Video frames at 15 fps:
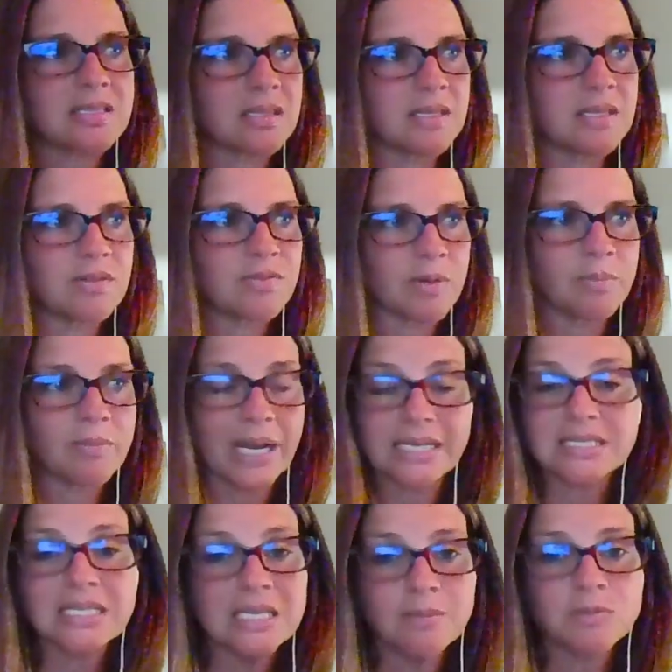thing from my
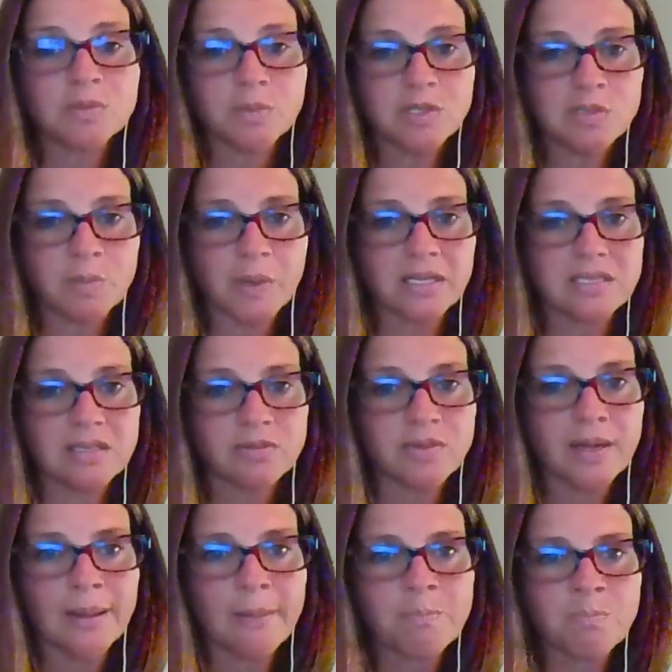team's perspective
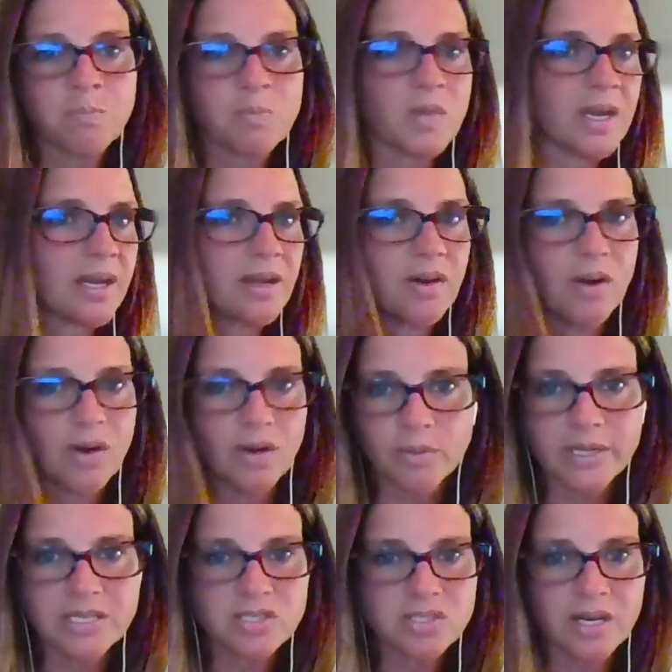that I
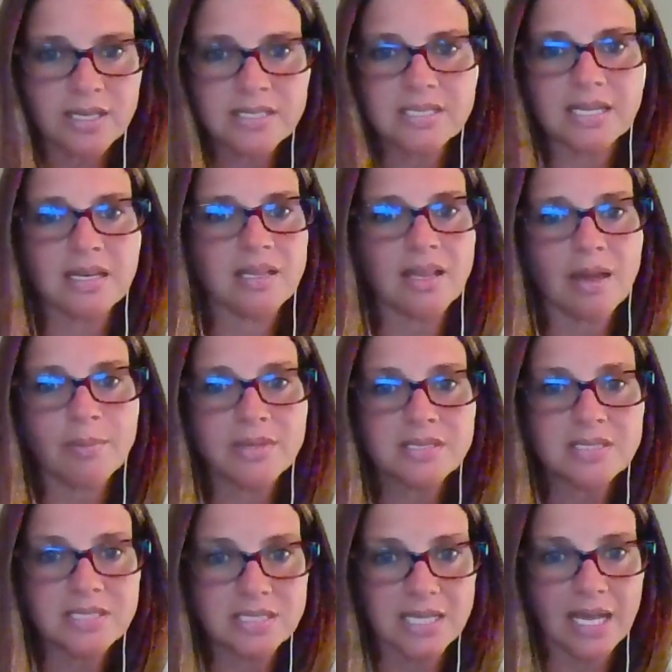always try to say to them is
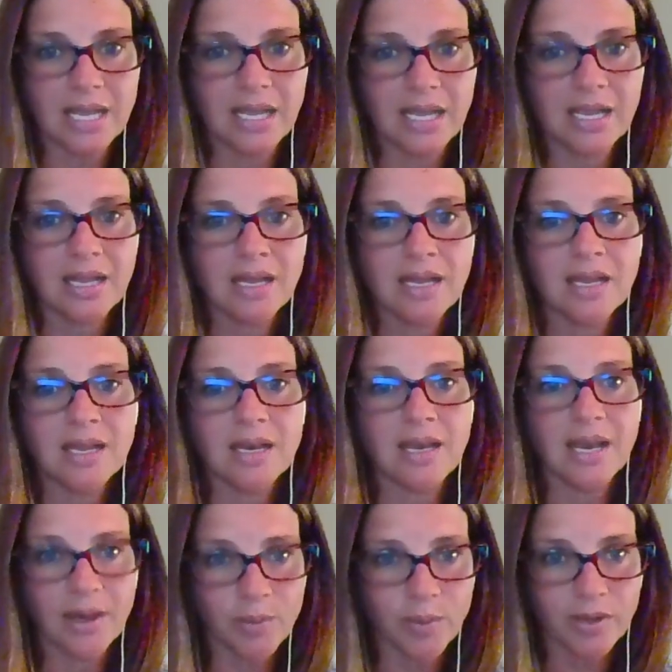stay
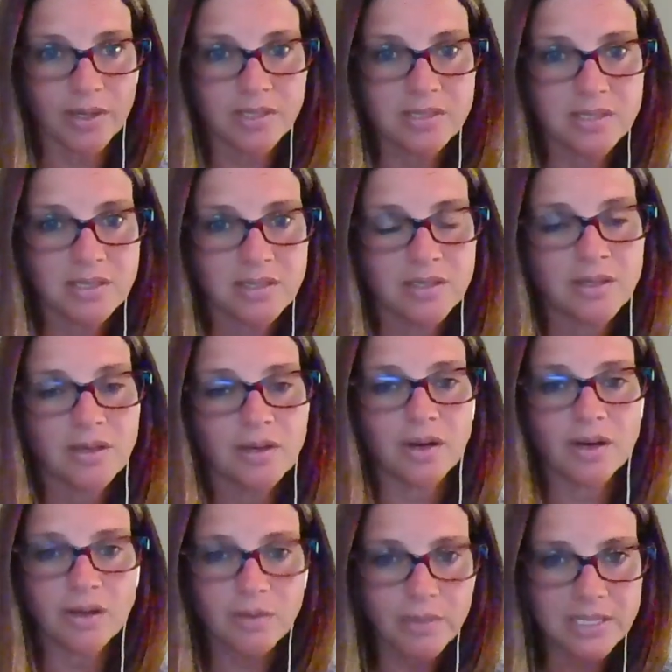networked,
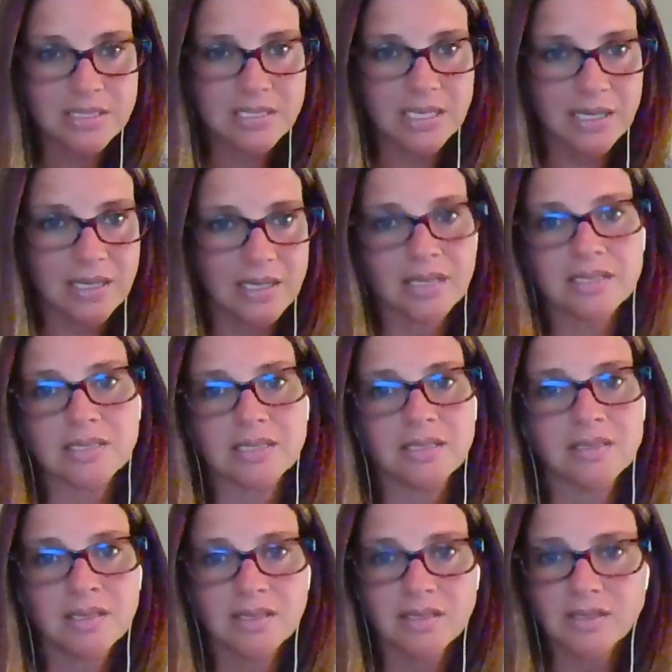always stay connected,
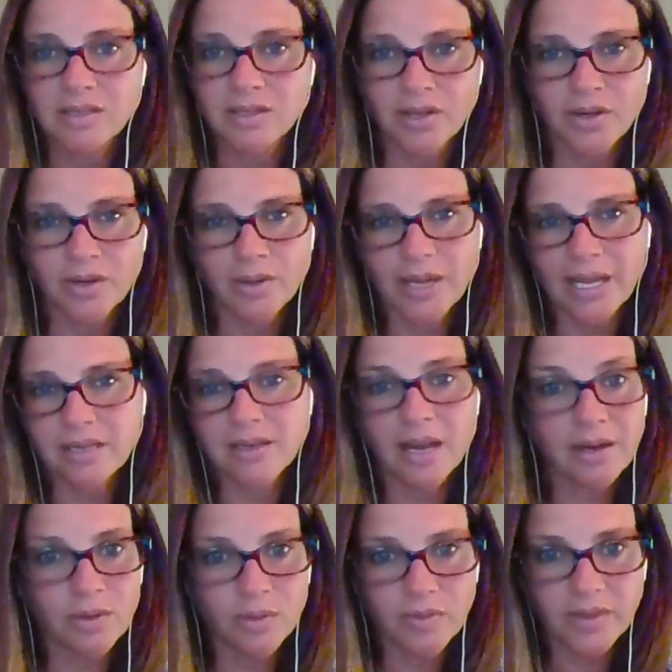and not
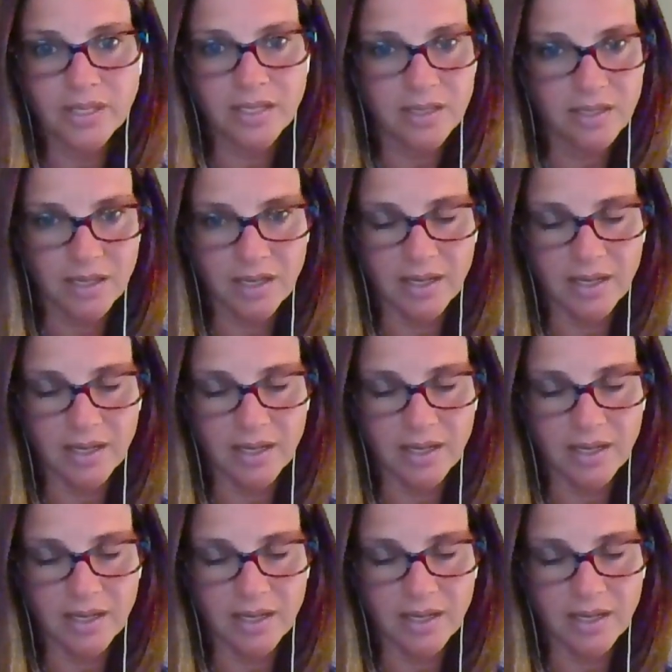only